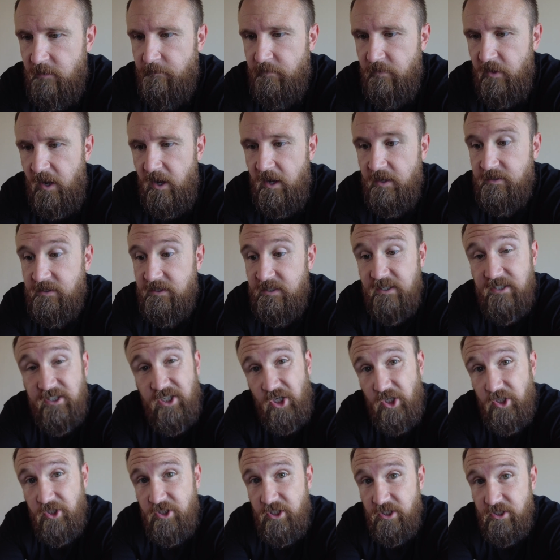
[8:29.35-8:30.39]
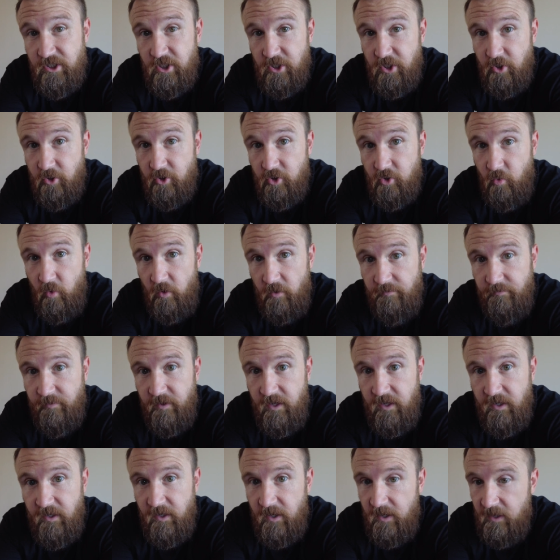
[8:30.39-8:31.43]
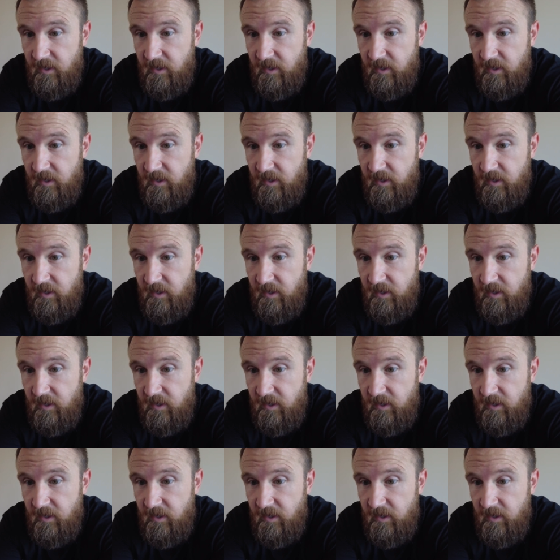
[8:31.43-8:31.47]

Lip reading: 662 square feet,